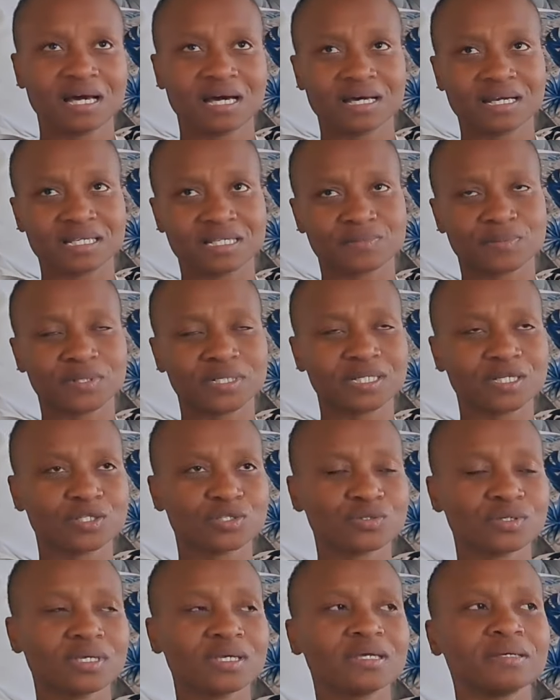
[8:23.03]
responding
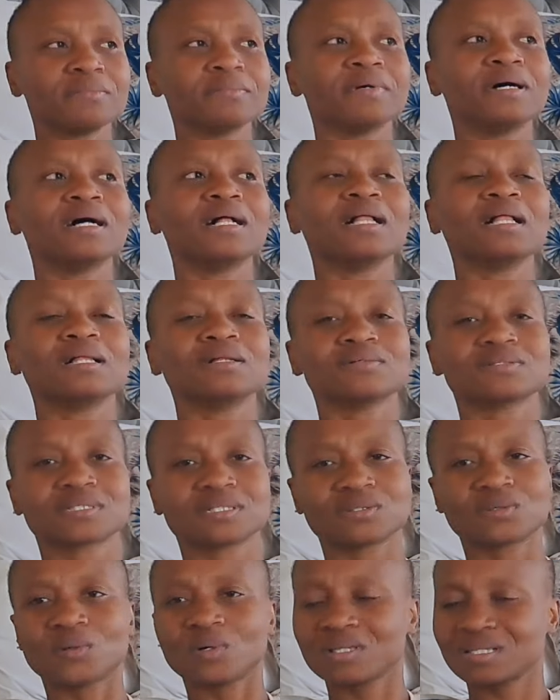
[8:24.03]
to emails
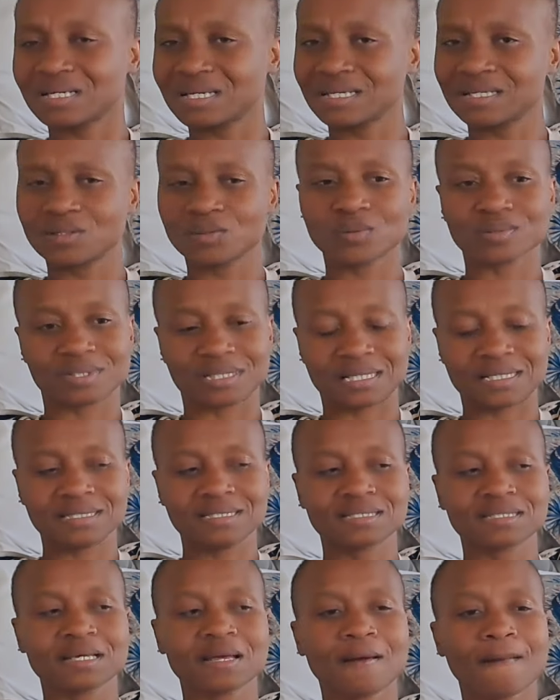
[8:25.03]
and all that and all that.